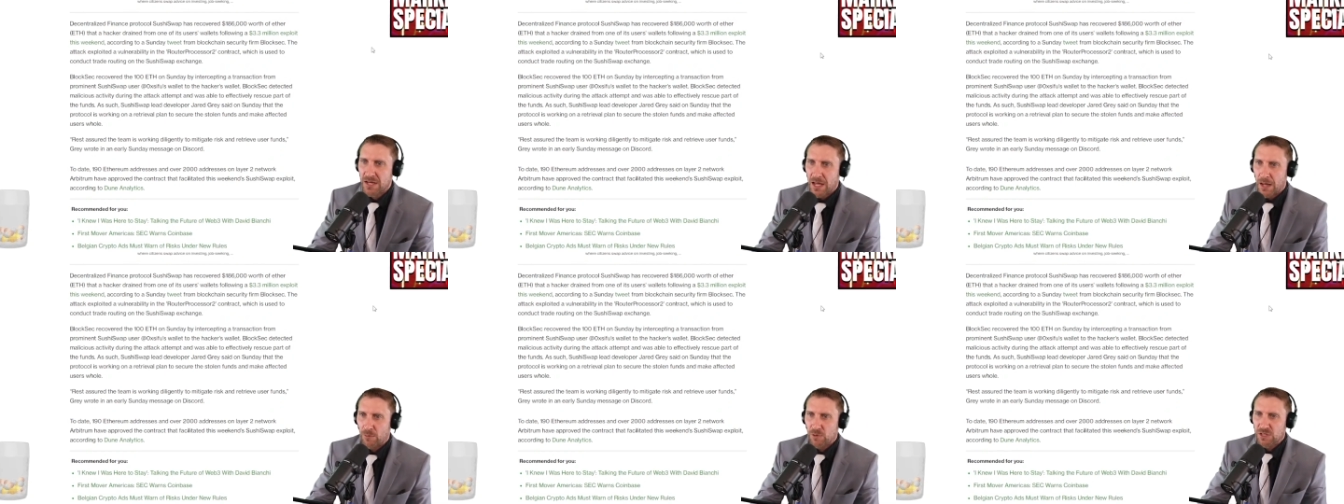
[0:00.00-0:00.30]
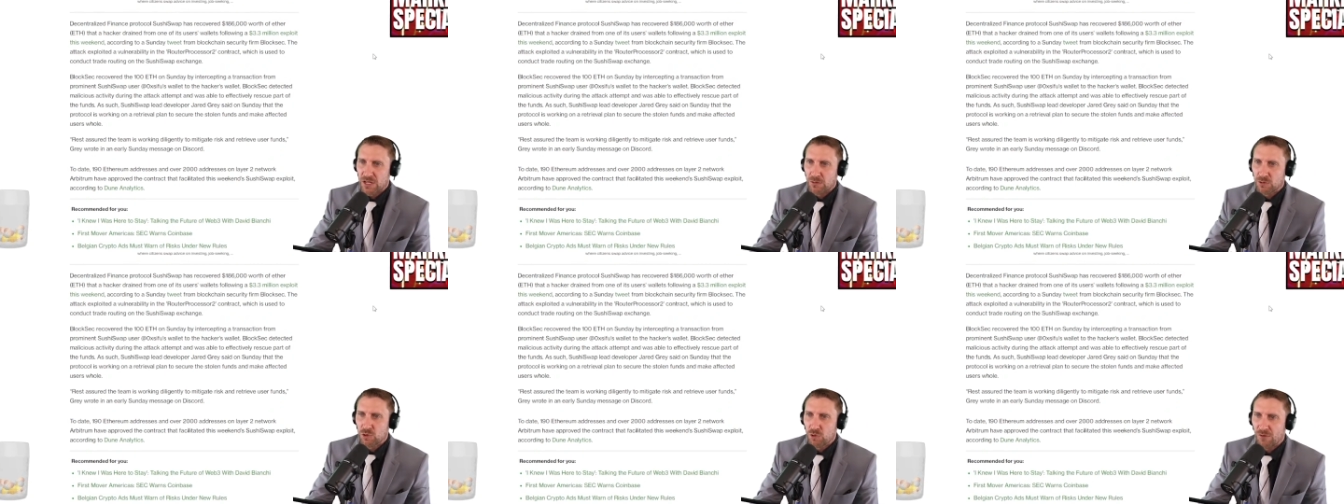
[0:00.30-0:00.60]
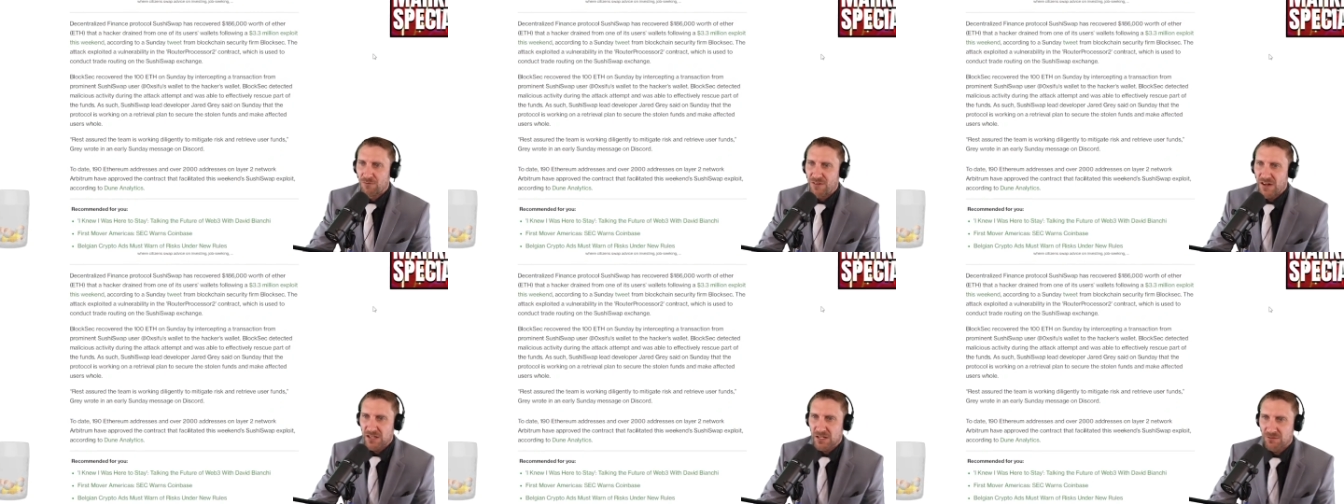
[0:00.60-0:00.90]
and was able
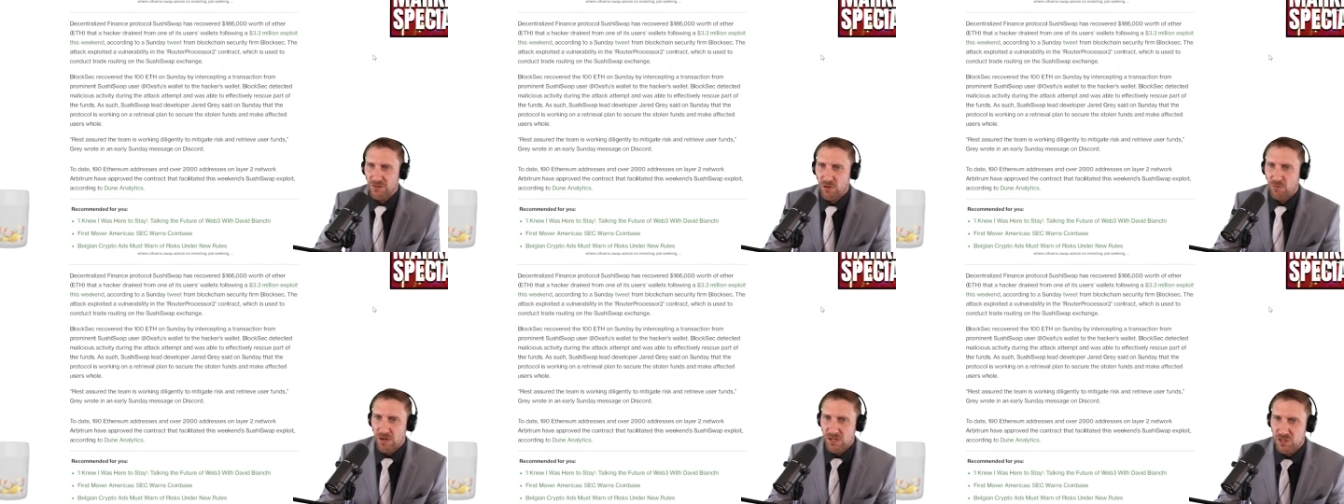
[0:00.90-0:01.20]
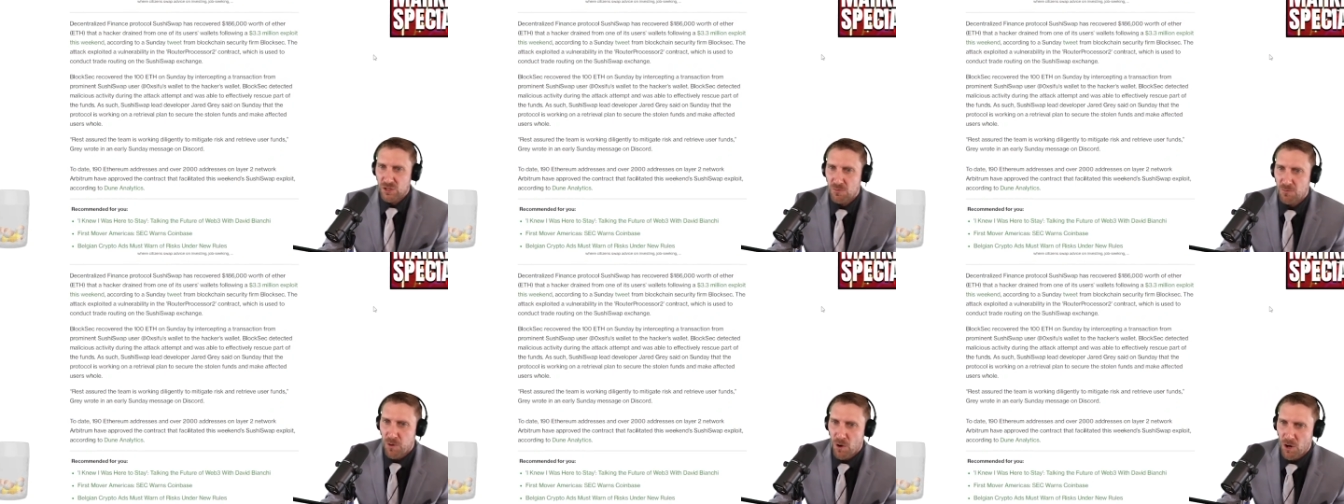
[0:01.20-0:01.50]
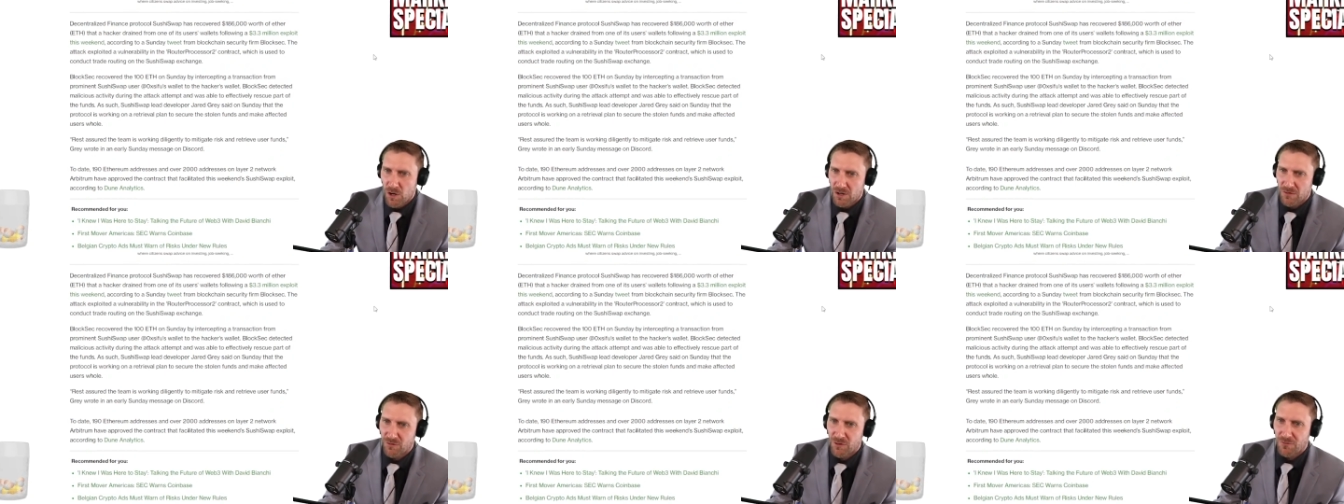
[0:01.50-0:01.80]
to effectively rescue
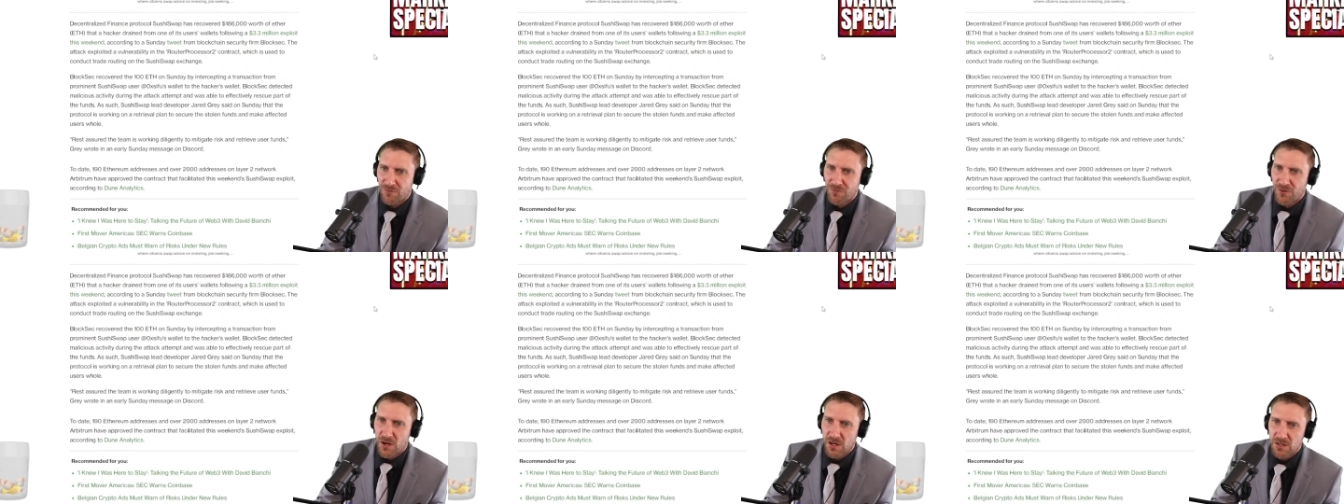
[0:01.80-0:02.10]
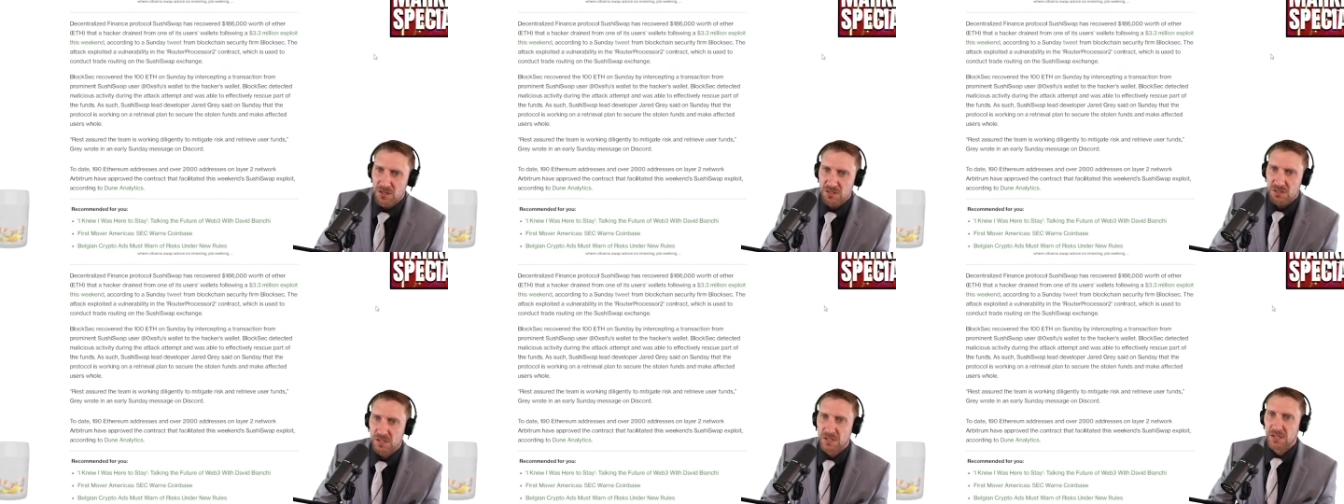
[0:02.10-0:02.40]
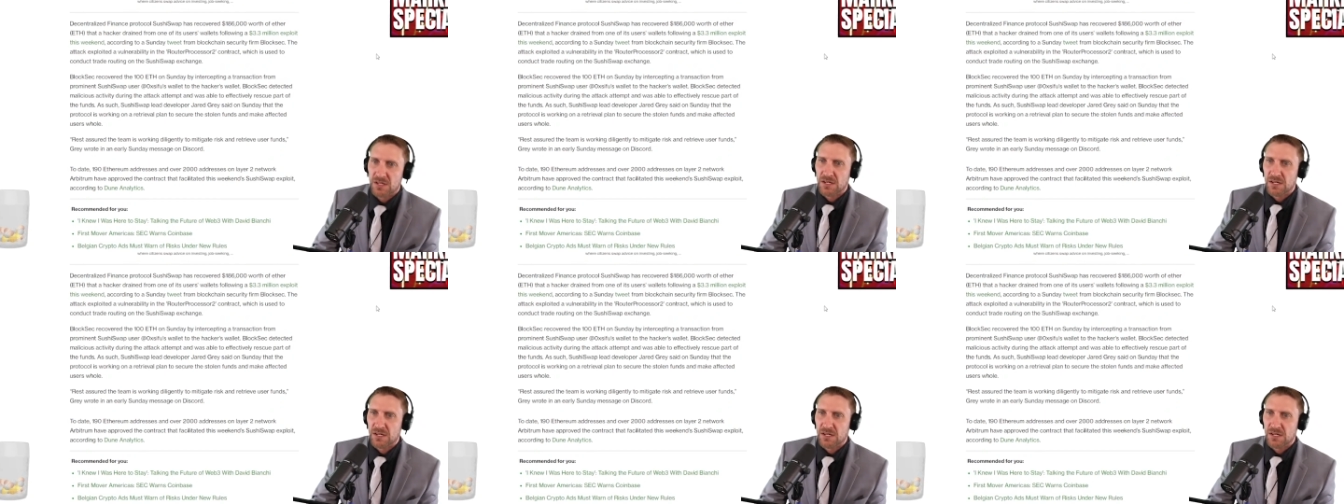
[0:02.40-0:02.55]
part of the funds.